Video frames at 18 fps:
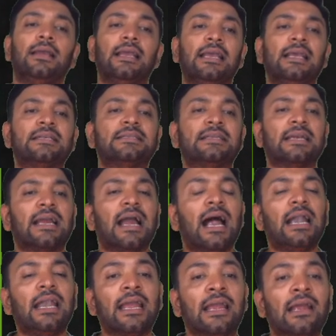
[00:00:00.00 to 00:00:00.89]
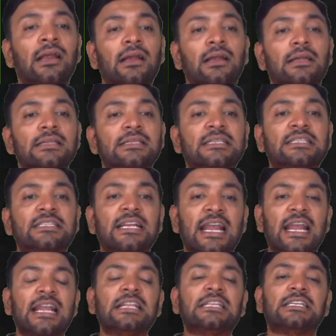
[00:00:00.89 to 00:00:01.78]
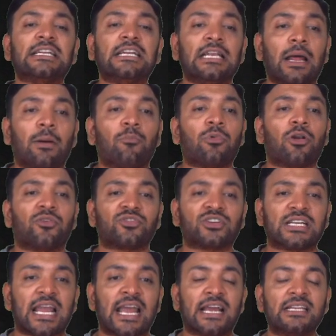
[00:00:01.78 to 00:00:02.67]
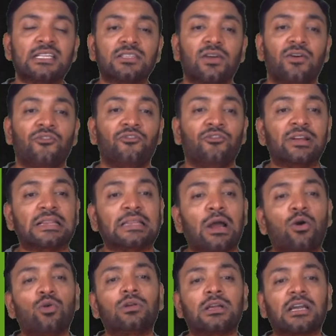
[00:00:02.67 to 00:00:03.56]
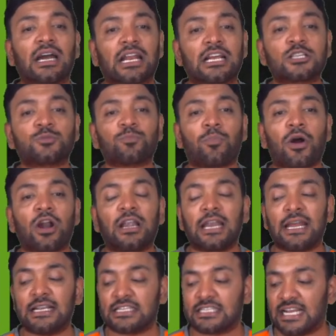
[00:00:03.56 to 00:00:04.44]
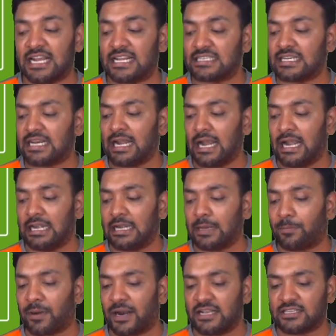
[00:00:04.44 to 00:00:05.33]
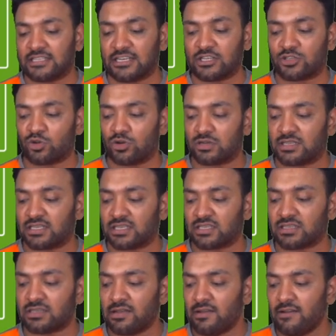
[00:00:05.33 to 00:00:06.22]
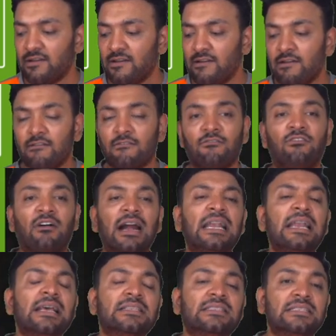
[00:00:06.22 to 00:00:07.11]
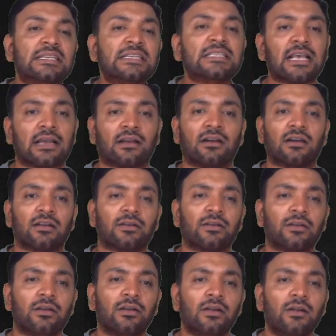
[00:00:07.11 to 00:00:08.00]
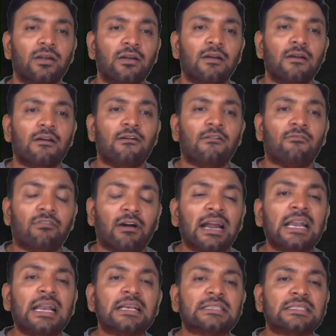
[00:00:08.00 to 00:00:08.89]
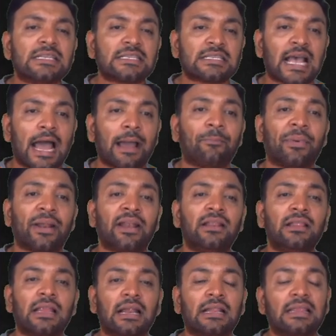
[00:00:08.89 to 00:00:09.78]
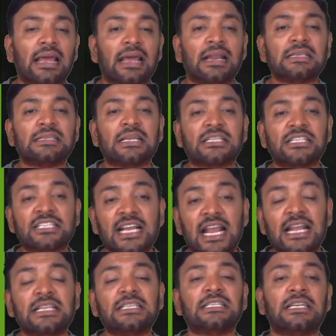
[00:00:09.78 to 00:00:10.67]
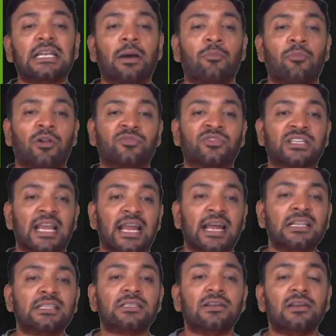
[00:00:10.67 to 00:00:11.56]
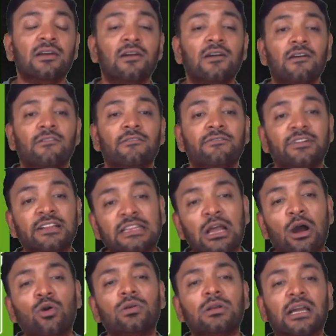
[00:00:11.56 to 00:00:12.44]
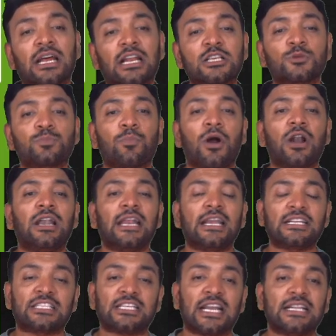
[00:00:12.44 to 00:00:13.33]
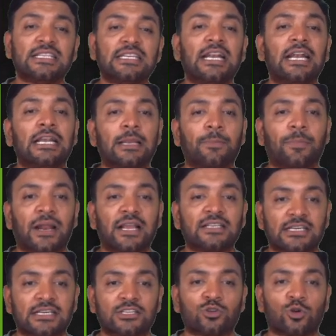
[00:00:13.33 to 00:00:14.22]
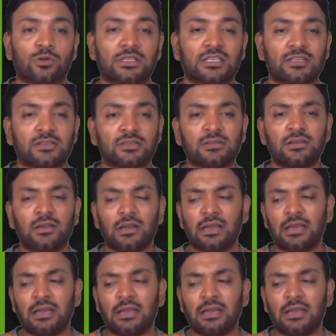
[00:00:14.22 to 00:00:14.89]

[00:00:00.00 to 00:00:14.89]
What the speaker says: is regarding change in number of shares without corresponding change in enterprise resources. Why does this occur? Why does this happen that there is a change in number of shares without corresponding change in enterprise resources?